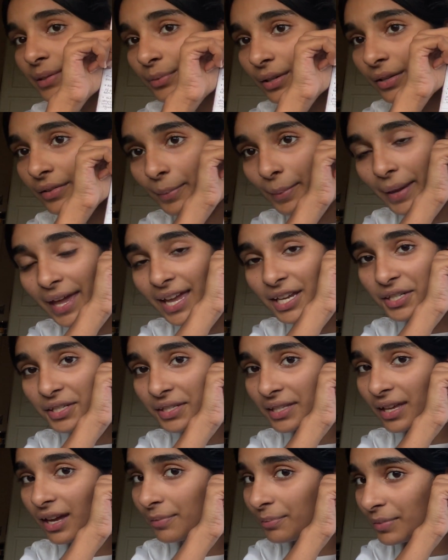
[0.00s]
one of the
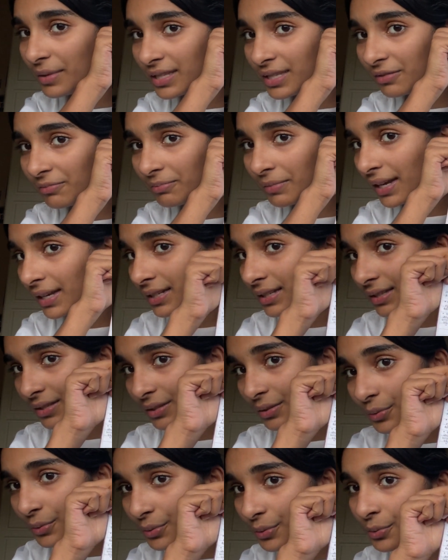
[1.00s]
pages that I must have made in
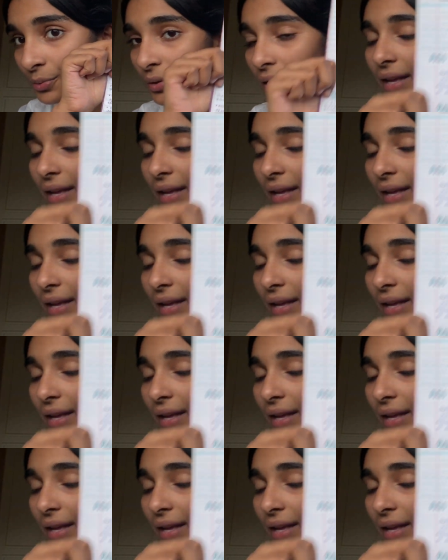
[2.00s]
school,